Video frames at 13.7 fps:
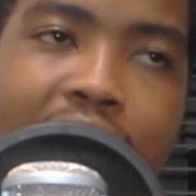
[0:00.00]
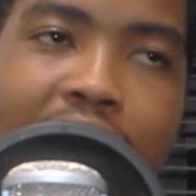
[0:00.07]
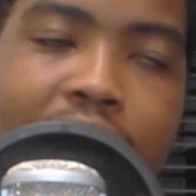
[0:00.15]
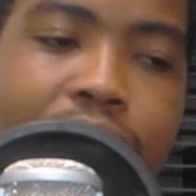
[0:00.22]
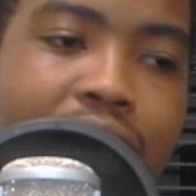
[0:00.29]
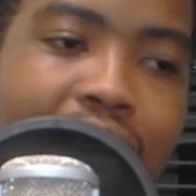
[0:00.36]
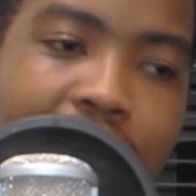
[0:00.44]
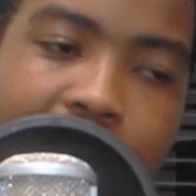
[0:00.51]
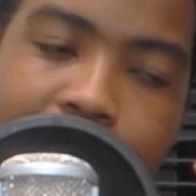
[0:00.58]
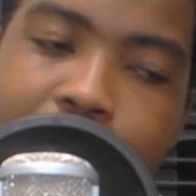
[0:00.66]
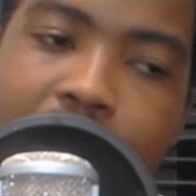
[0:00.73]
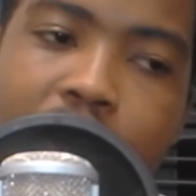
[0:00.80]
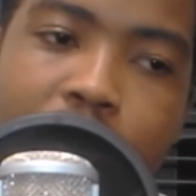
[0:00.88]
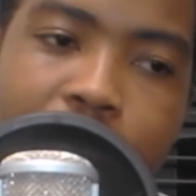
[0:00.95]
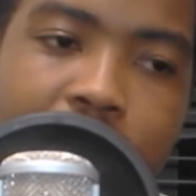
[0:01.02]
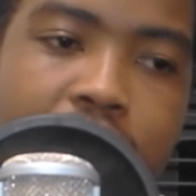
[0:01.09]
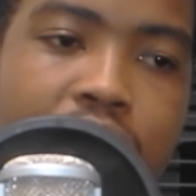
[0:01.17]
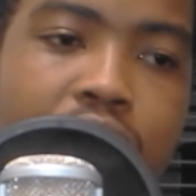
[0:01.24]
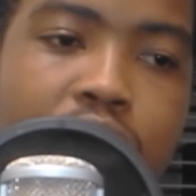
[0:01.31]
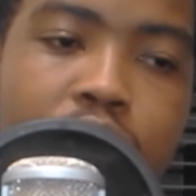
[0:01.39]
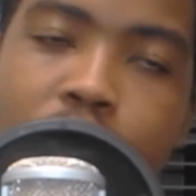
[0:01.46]
And I feel like if you're a
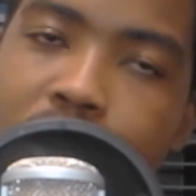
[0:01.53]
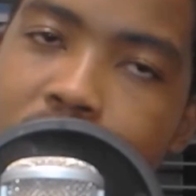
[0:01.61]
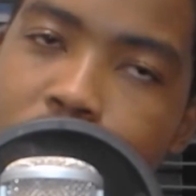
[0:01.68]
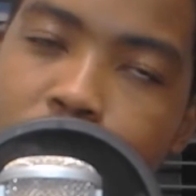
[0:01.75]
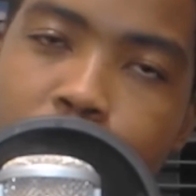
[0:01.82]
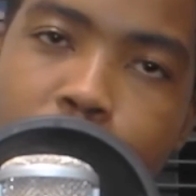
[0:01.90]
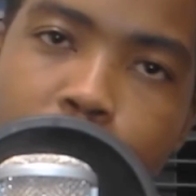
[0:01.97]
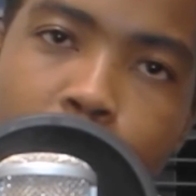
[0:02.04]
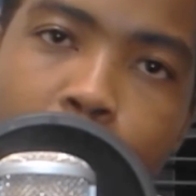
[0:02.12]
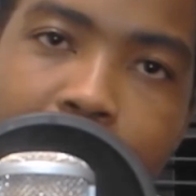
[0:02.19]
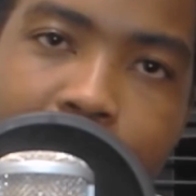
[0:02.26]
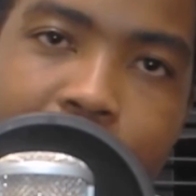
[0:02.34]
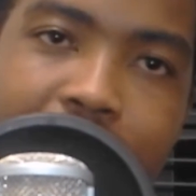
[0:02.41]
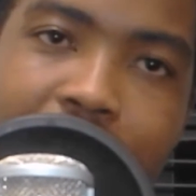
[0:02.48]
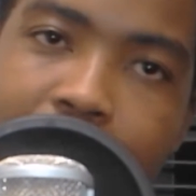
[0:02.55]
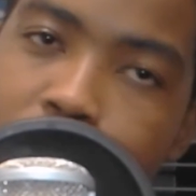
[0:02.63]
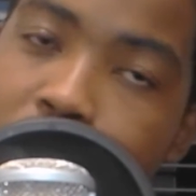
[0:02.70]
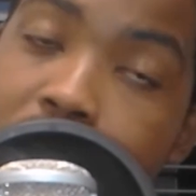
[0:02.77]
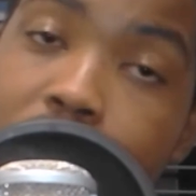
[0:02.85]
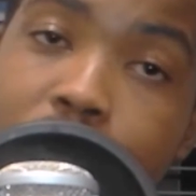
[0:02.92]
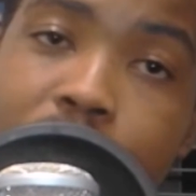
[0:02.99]
university student, you should show the fact that you're
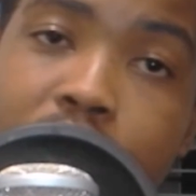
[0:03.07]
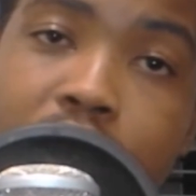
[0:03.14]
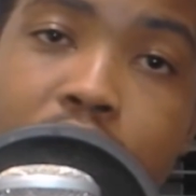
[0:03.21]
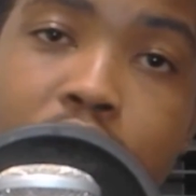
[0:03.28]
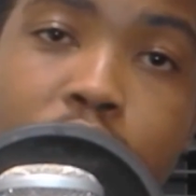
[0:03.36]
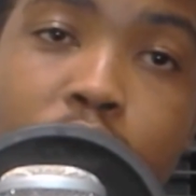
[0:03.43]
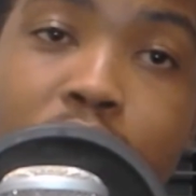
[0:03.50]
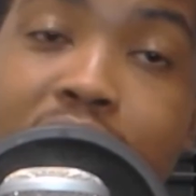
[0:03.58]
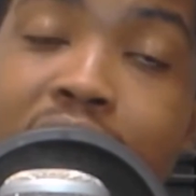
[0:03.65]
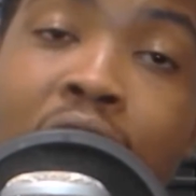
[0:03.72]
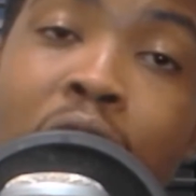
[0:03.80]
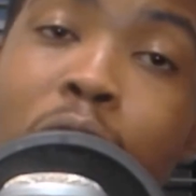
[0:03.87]
a university student.